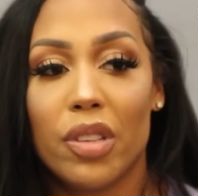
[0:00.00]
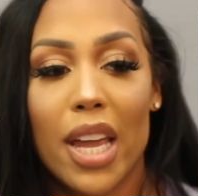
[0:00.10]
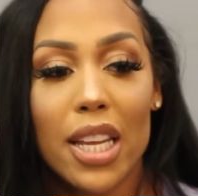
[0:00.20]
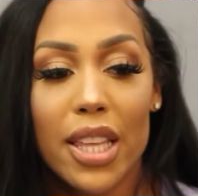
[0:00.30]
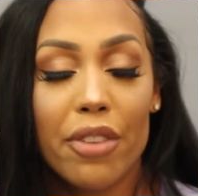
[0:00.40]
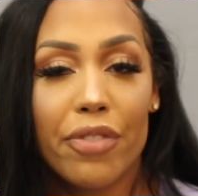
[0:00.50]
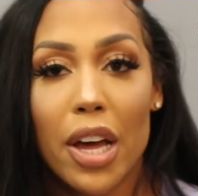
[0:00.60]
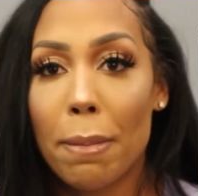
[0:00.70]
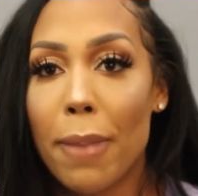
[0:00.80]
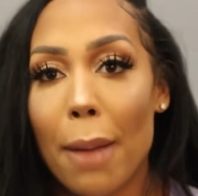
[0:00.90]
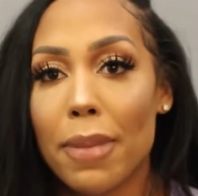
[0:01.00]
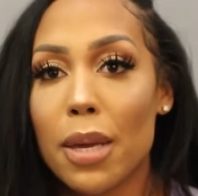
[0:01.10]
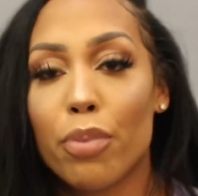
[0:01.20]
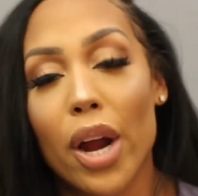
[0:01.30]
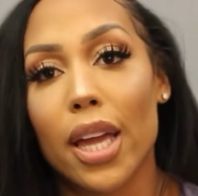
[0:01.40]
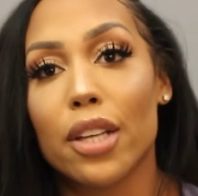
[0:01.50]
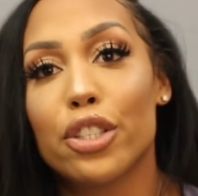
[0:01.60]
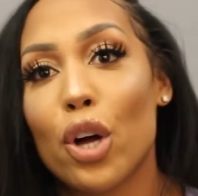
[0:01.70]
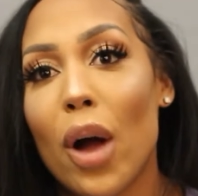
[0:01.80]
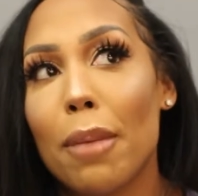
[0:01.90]
anything fun, poppy, bright.
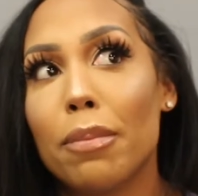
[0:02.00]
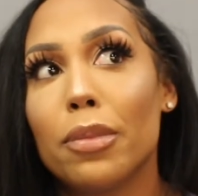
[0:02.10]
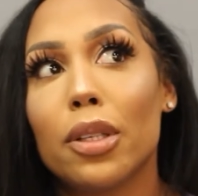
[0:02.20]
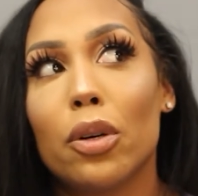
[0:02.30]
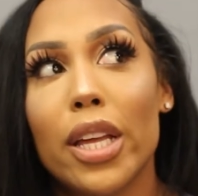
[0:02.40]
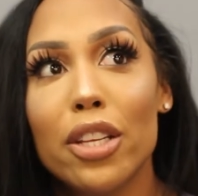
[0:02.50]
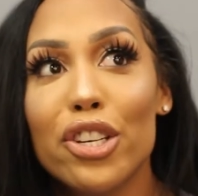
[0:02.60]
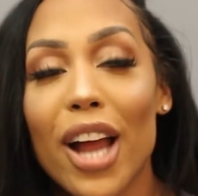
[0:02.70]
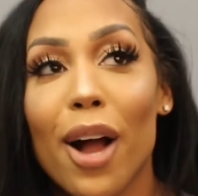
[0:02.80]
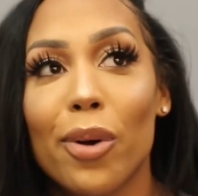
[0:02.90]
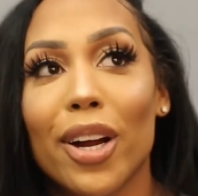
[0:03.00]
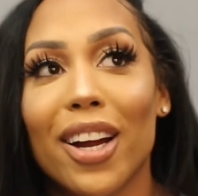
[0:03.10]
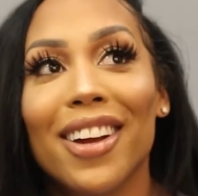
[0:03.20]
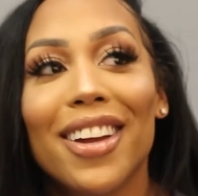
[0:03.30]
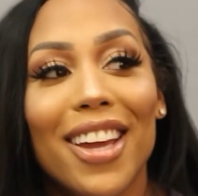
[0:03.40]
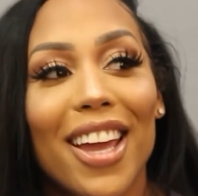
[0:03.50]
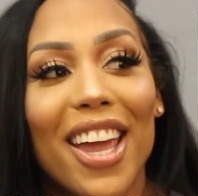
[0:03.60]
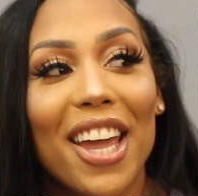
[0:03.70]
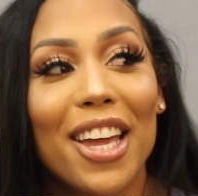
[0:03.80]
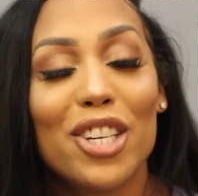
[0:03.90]
So I'm in the shower
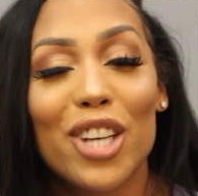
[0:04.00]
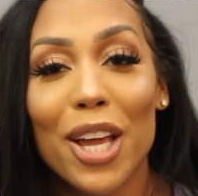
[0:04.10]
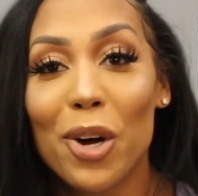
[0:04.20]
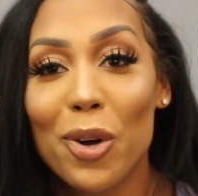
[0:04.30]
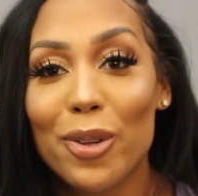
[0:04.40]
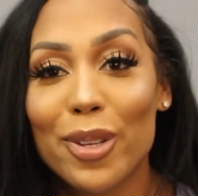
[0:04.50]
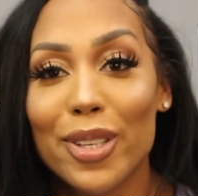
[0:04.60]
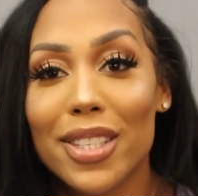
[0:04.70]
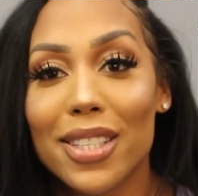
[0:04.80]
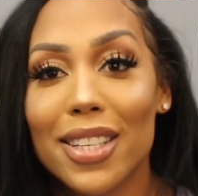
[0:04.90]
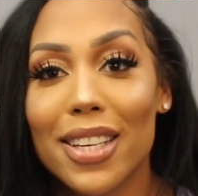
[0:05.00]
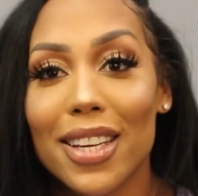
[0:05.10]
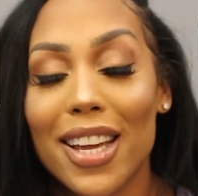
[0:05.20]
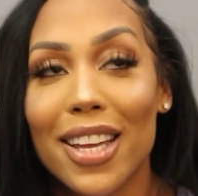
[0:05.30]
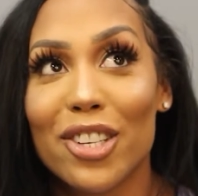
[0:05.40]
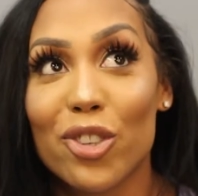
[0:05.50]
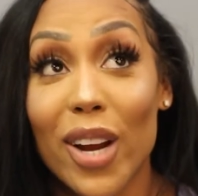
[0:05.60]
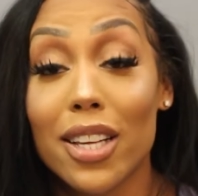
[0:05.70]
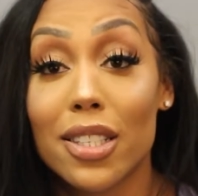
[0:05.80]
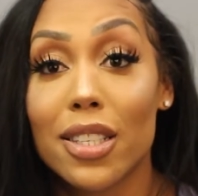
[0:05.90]
and J. Cole's and
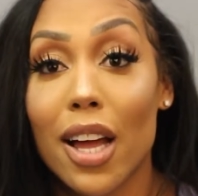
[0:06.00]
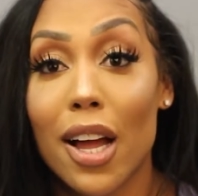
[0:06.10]
Drake's